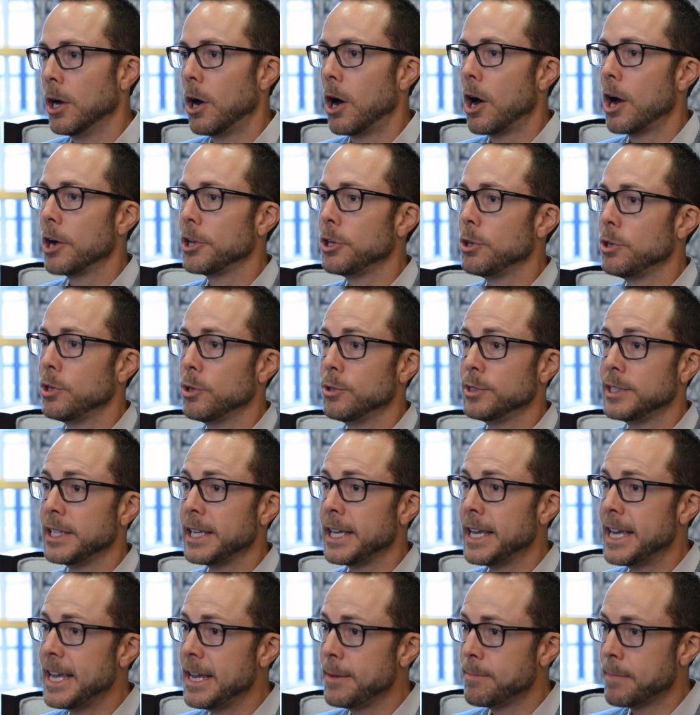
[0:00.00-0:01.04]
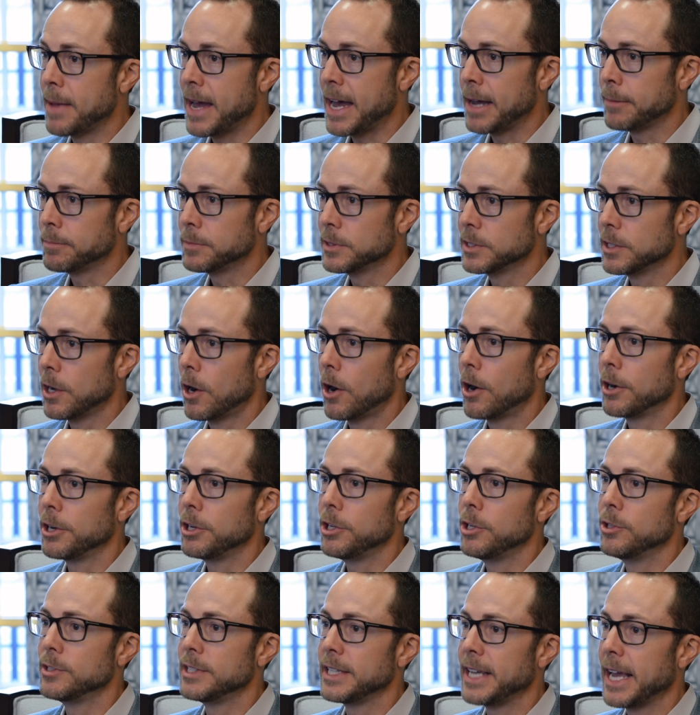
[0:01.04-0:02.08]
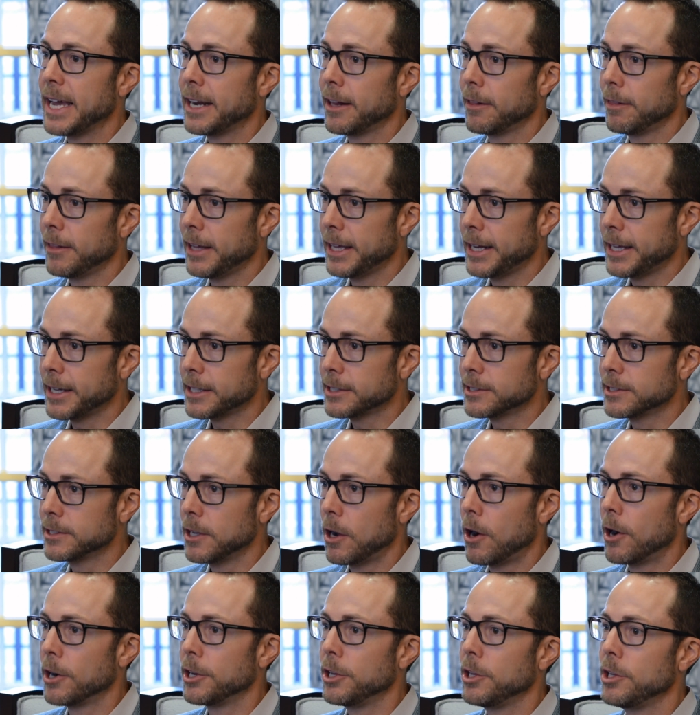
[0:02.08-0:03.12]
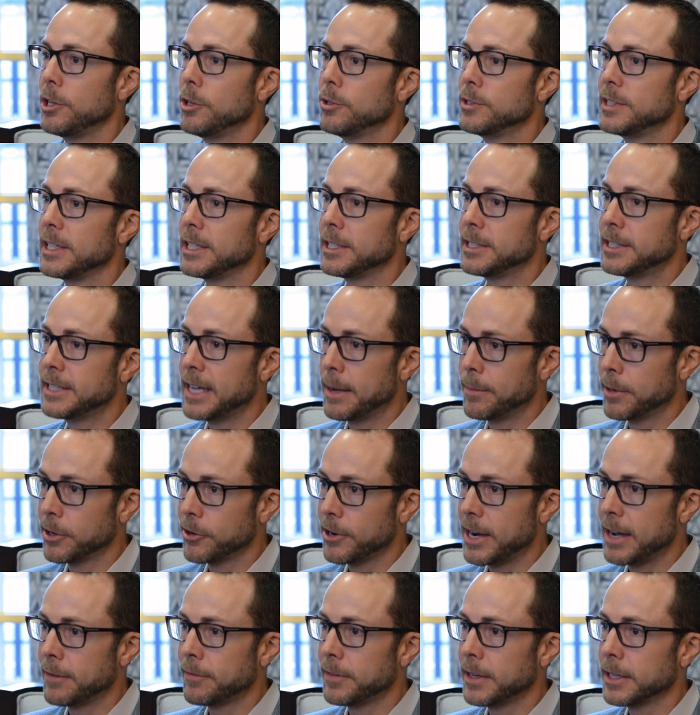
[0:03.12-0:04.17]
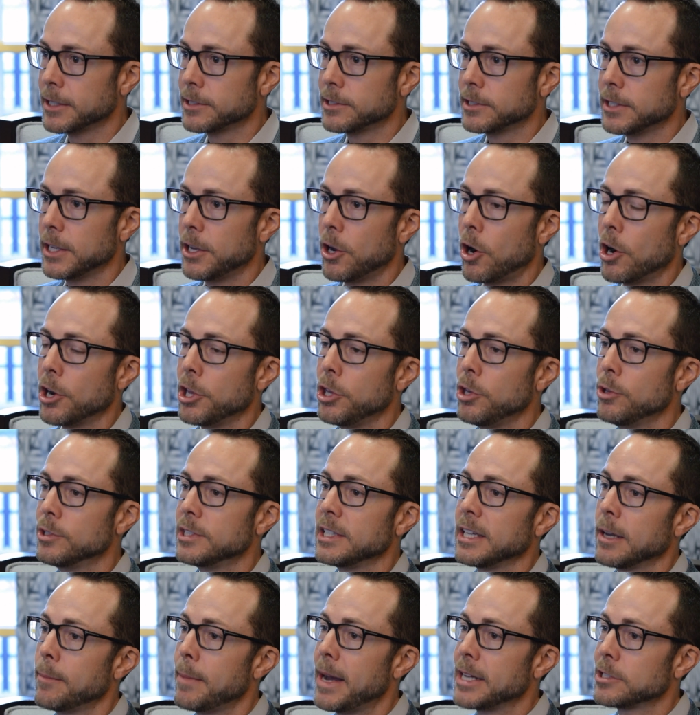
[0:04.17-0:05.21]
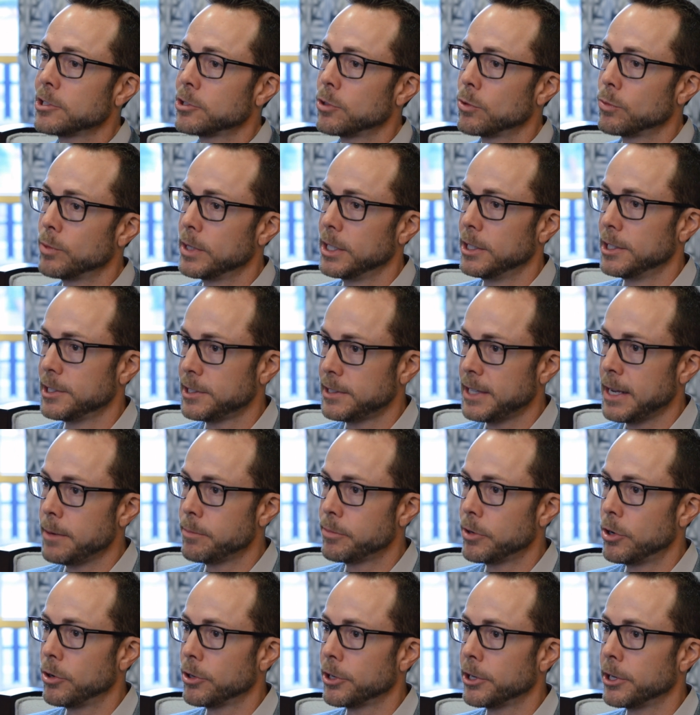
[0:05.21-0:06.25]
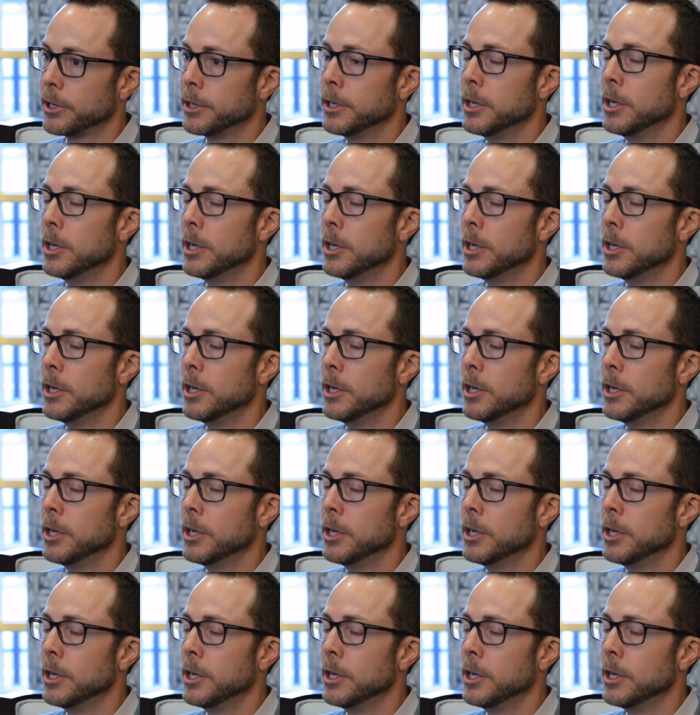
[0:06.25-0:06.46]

Are you using heat maps? Are you using analytics? Are you using demographics? Are you using a master real estate broker?